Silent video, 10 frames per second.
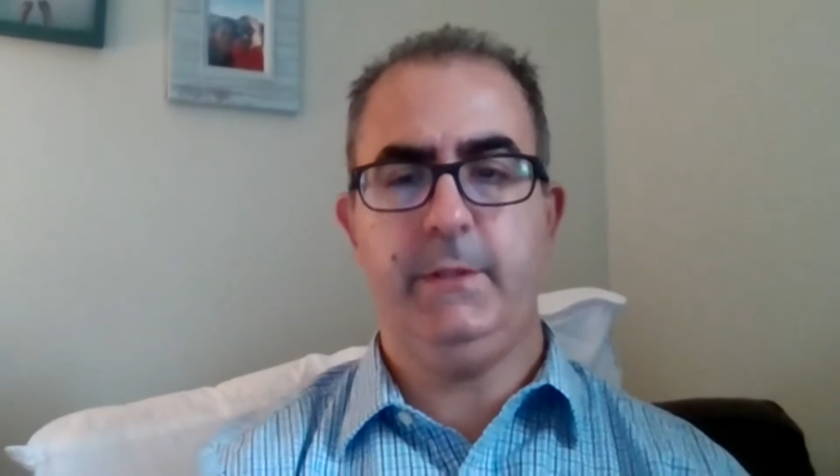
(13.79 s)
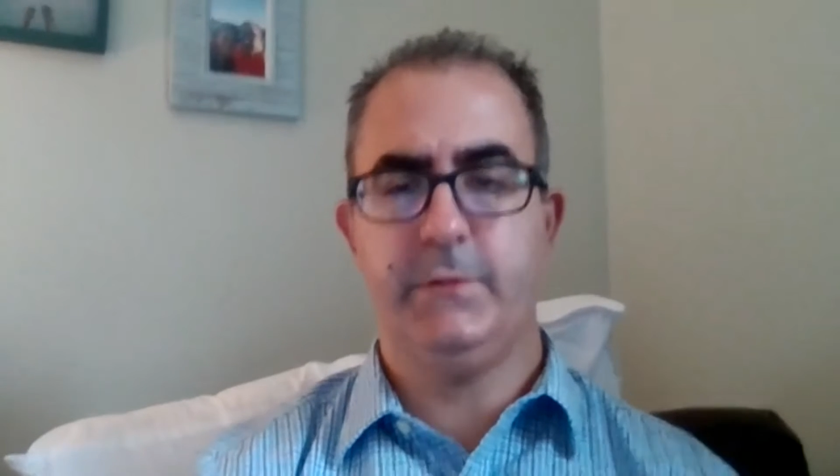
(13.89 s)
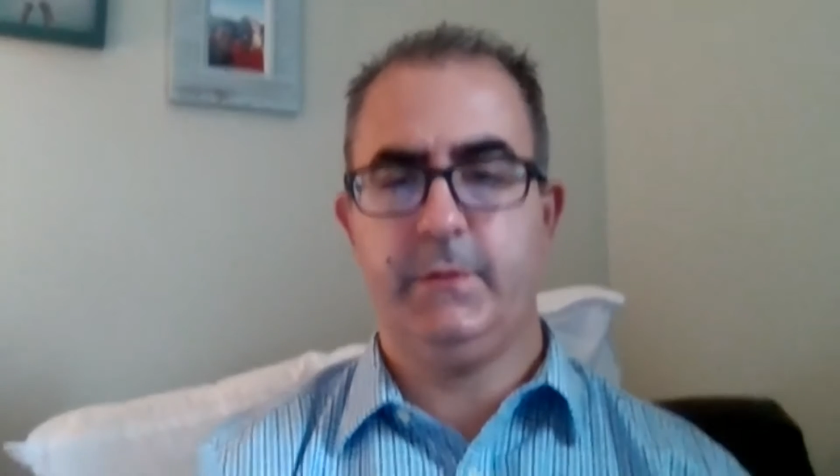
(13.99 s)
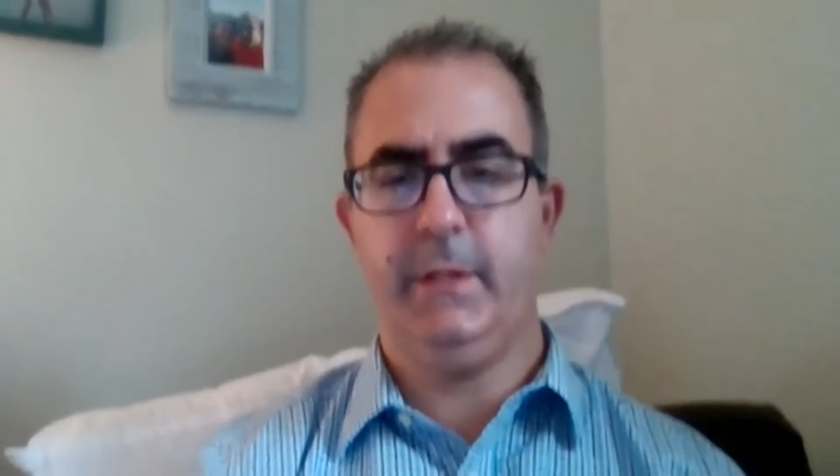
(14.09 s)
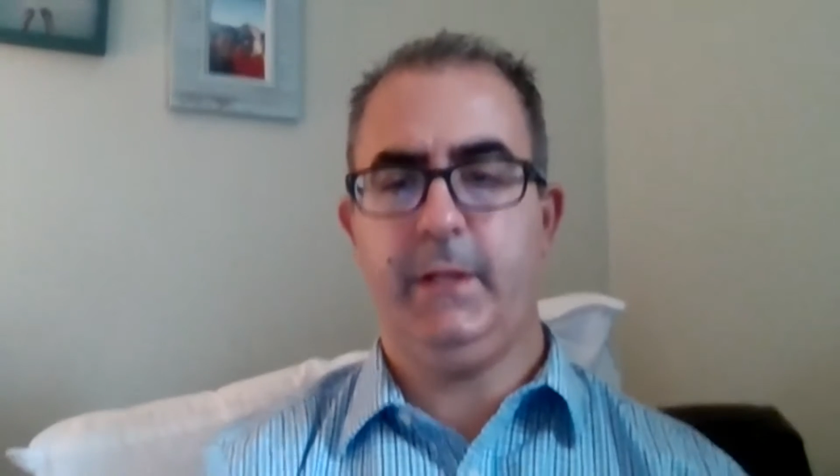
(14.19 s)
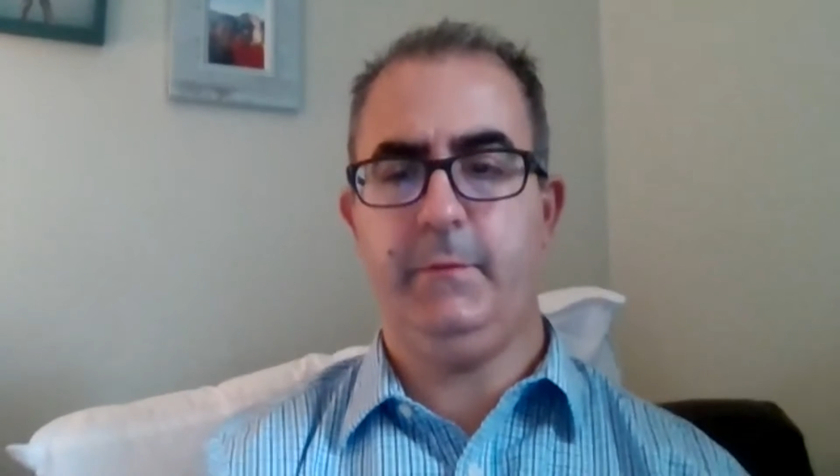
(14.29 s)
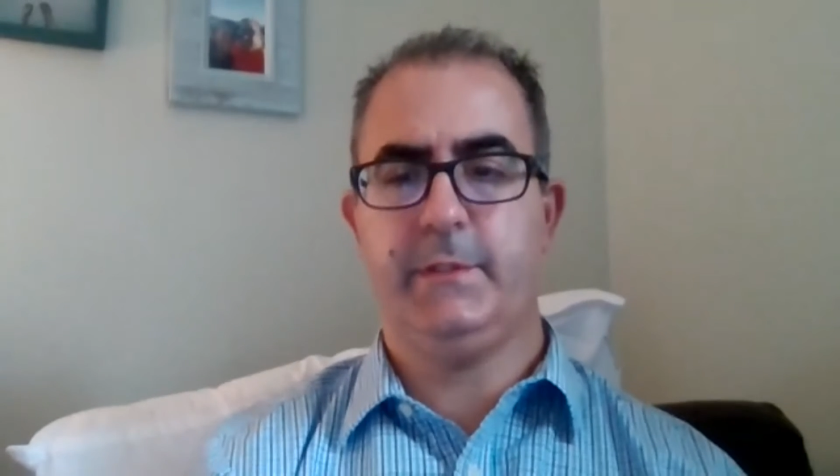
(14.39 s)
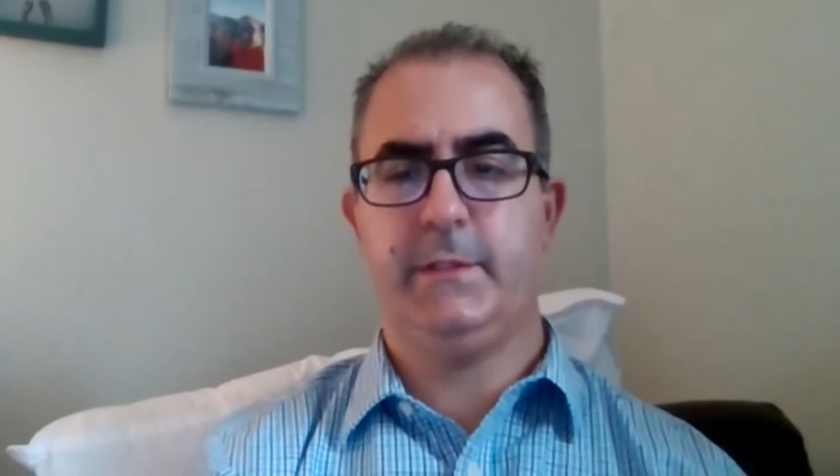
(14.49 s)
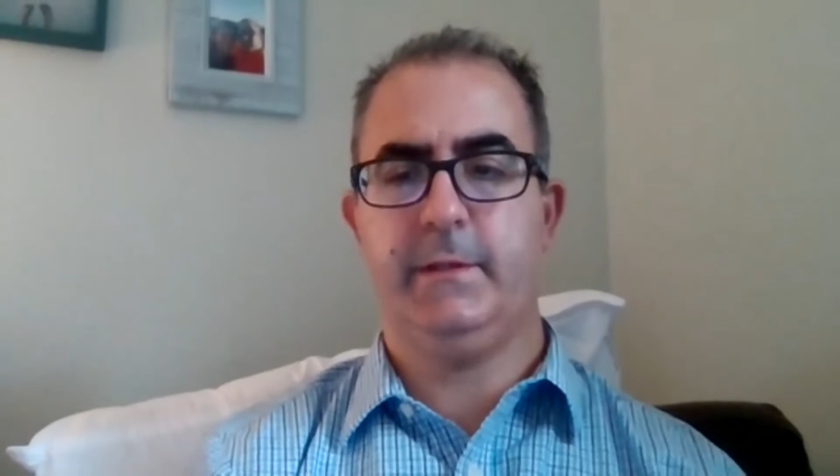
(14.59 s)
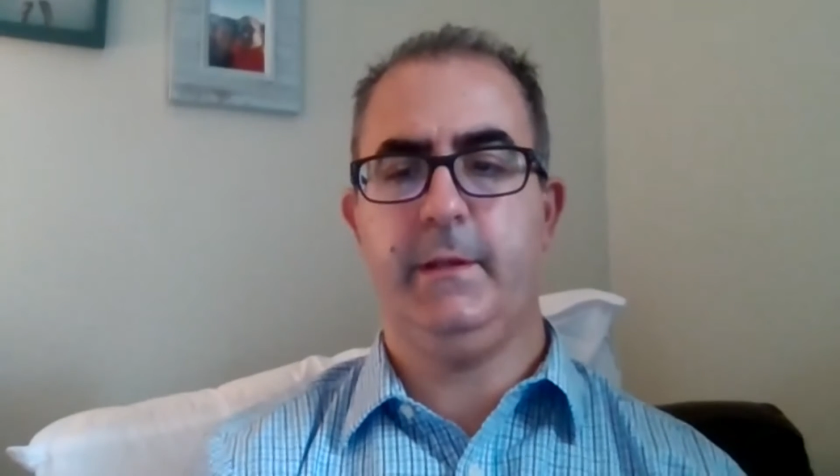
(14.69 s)
made sure that I
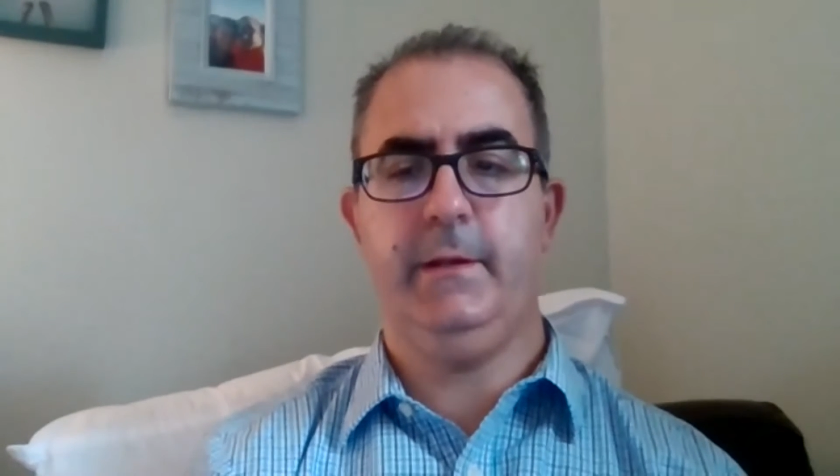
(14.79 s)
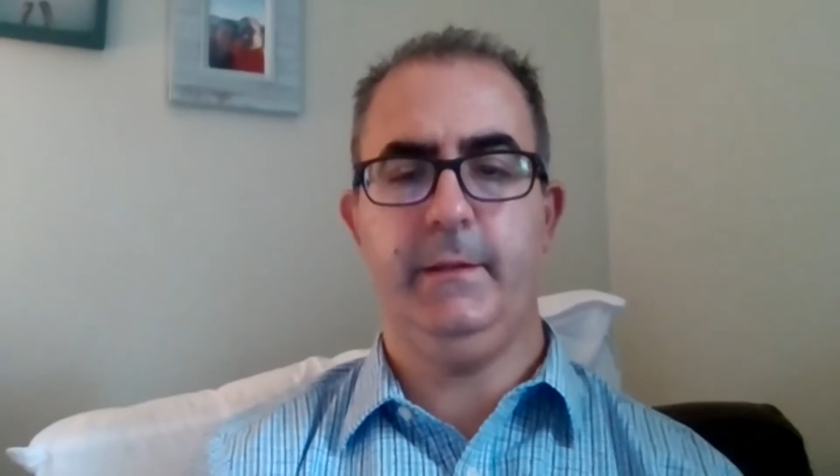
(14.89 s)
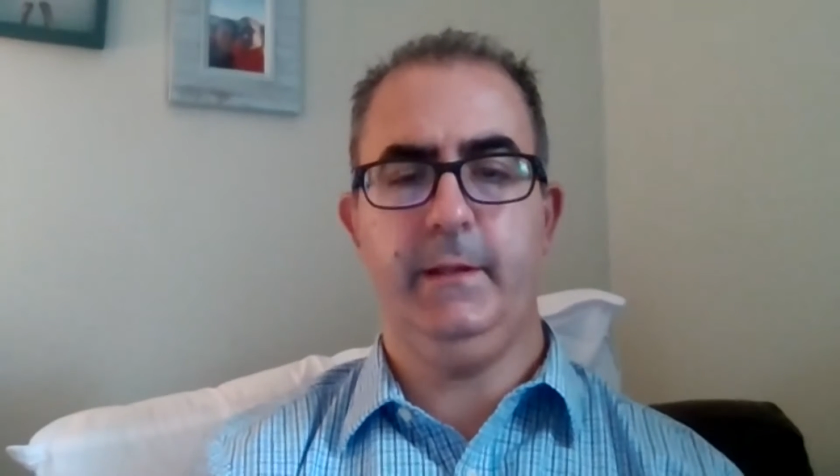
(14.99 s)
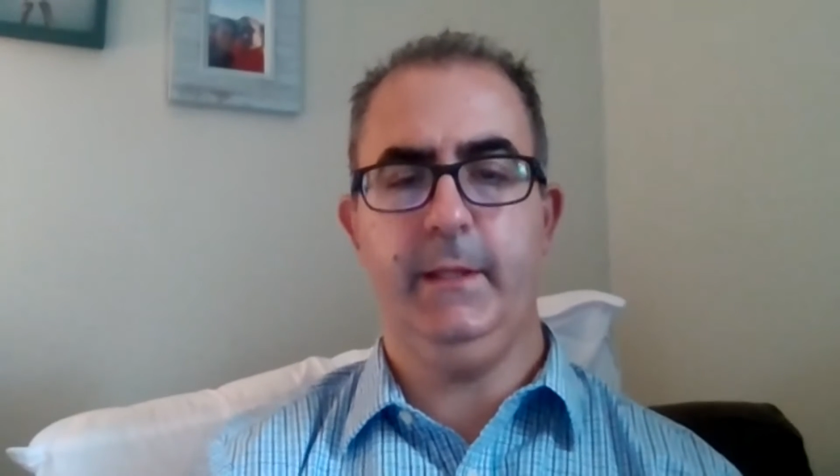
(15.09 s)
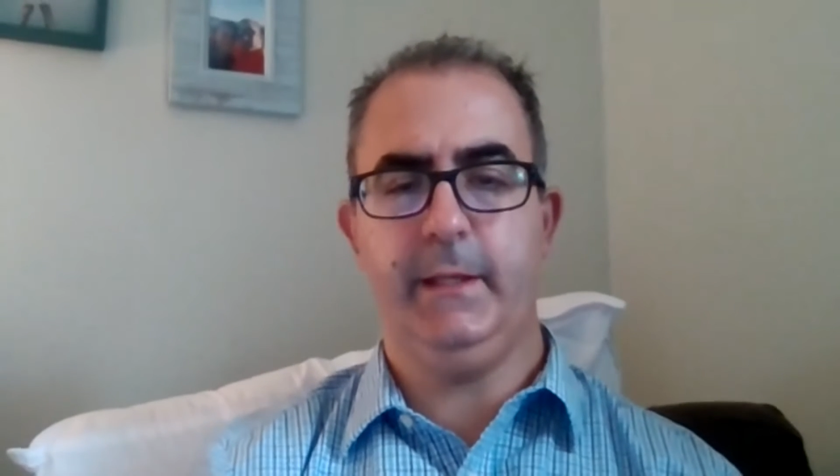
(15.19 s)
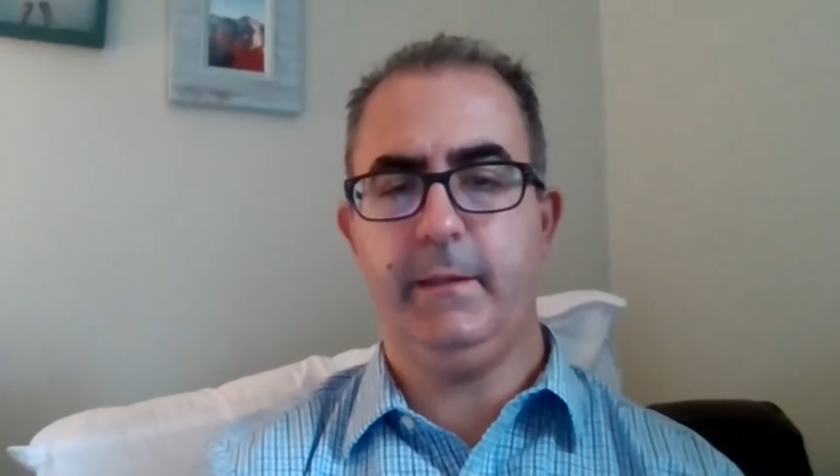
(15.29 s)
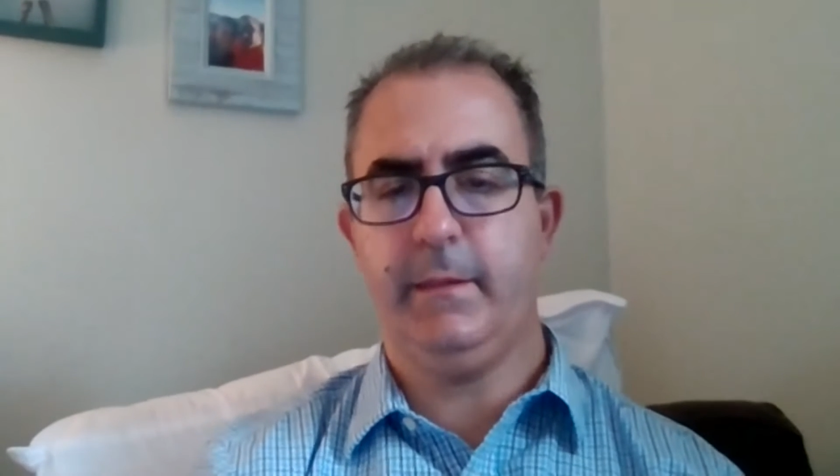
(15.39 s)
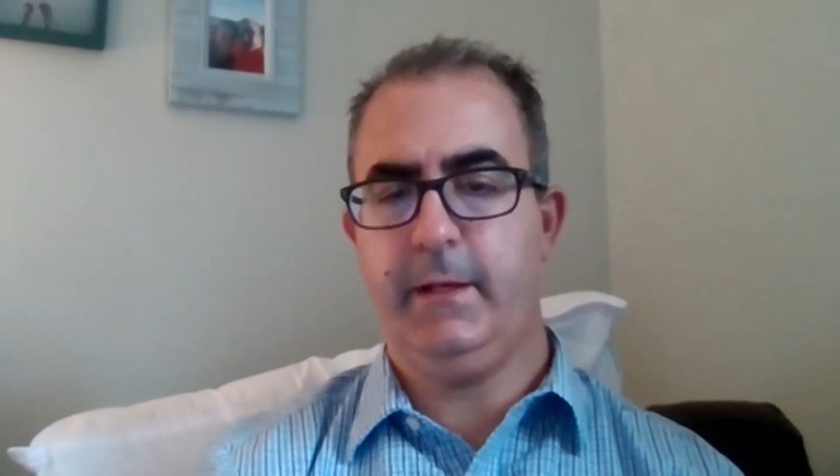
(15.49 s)
was clicking on the link